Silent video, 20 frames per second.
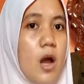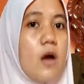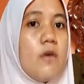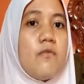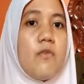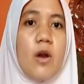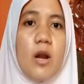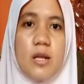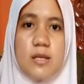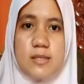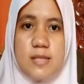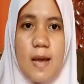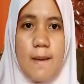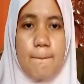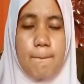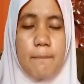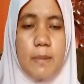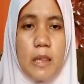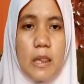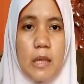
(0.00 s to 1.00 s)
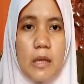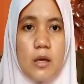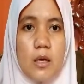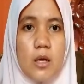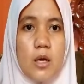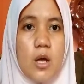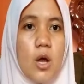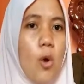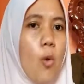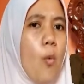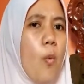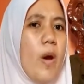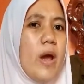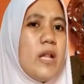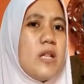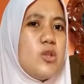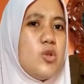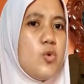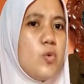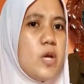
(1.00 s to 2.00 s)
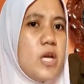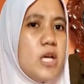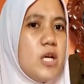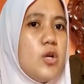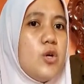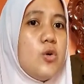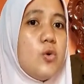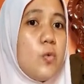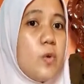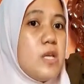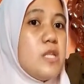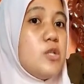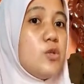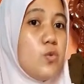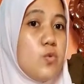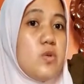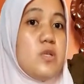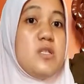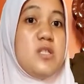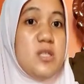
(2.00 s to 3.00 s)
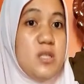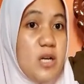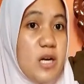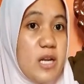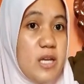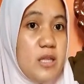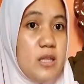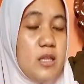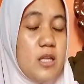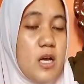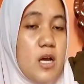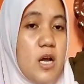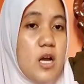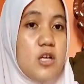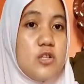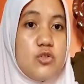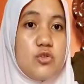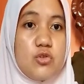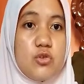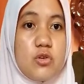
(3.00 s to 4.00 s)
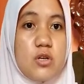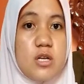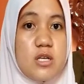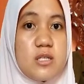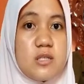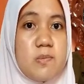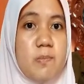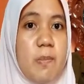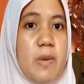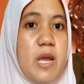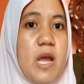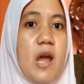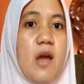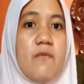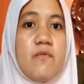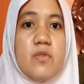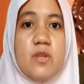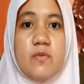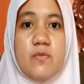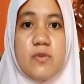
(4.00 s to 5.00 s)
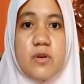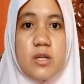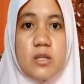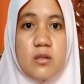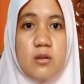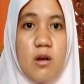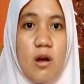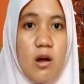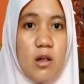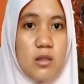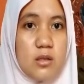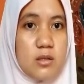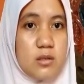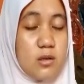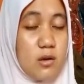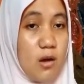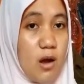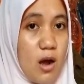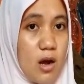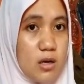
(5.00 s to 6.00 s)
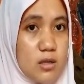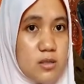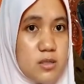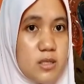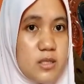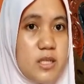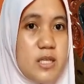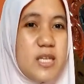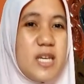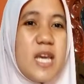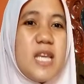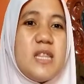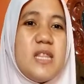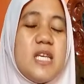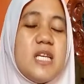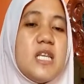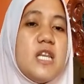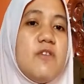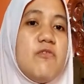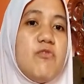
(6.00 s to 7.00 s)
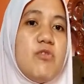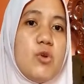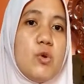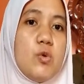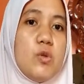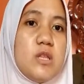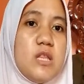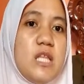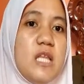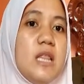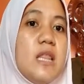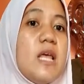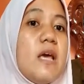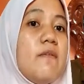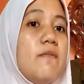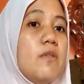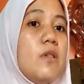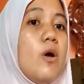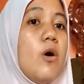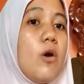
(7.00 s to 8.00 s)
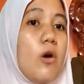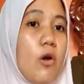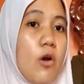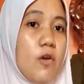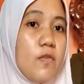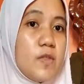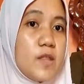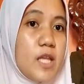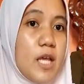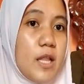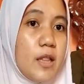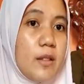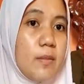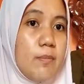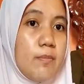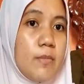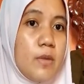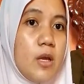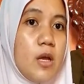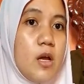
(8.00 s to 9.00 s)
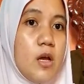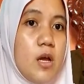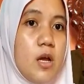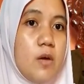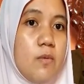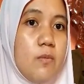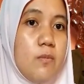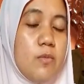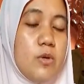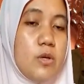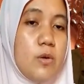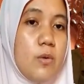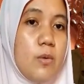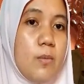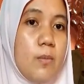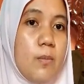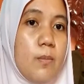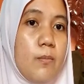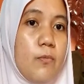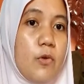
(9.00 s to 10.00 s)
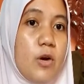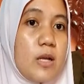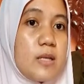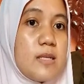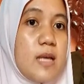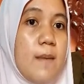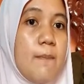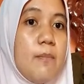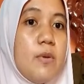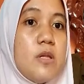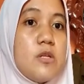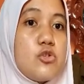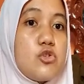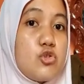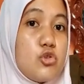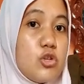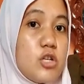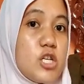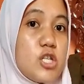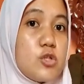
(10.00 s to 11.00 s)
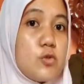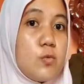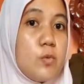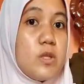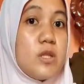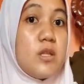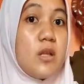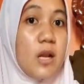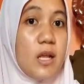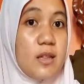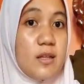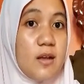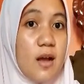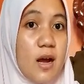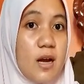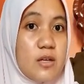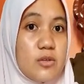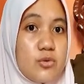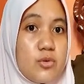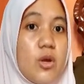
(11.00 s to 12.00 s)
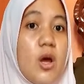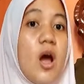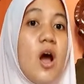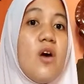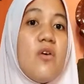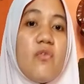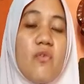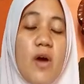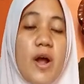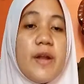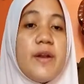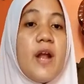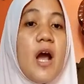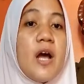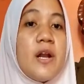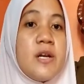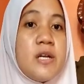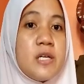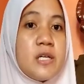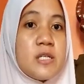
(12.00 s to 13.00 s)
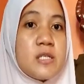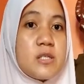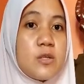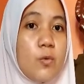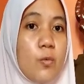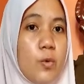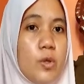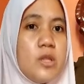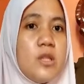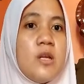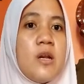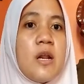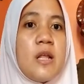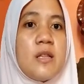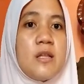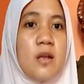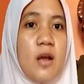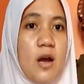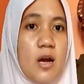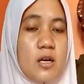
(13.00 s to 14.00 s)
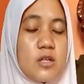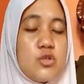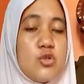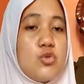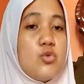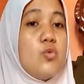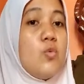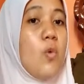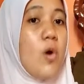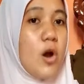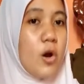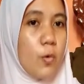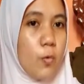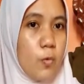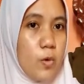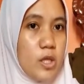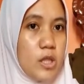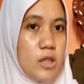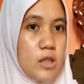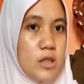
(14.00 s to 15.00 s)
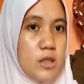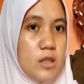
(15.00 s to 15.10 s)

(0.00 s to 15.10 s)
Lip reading: For example, while doing quiz trade, students may have different colored cards indicating difficulty level or content. For example, students with red cards find others with red cards to work with.